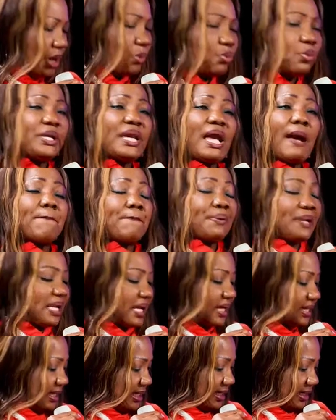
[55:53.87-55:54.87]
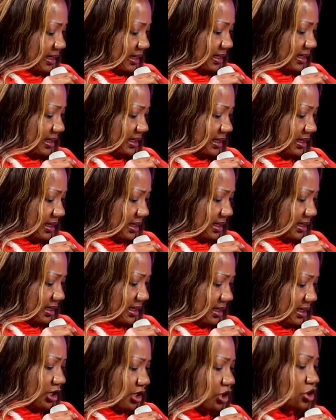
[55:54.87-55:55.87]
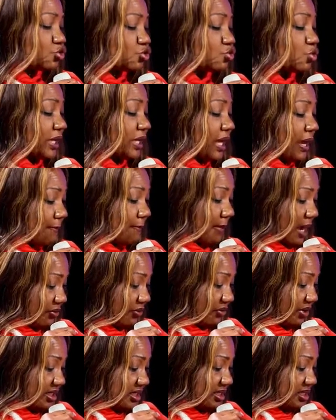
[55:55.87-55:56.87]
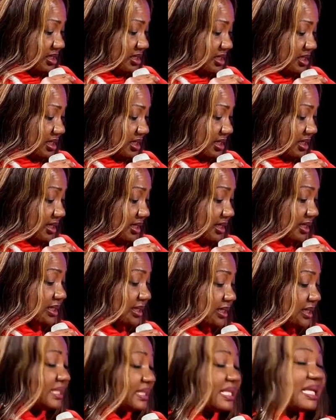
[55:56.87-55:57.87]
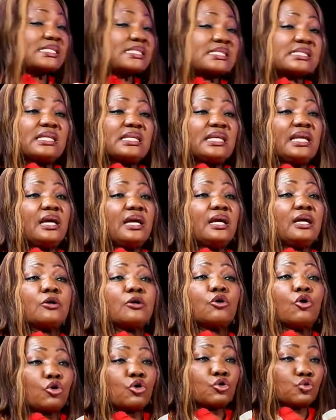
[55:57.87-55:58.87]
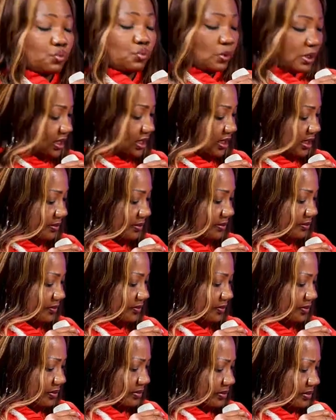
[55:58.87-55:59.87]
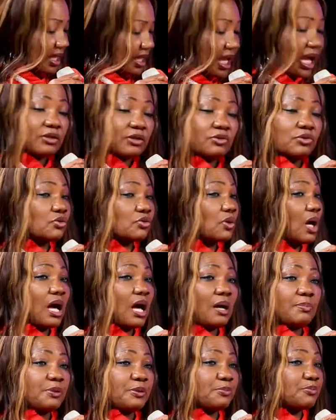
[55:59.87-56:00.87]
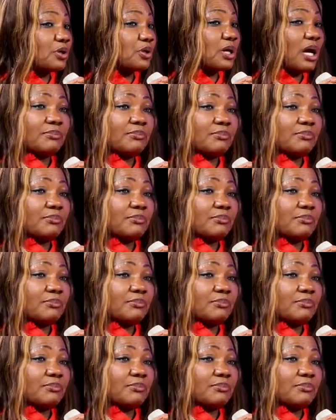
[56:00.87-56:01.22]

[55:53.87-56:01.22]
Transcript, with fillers: And we are planning to get married next year, God willing. I don't know how people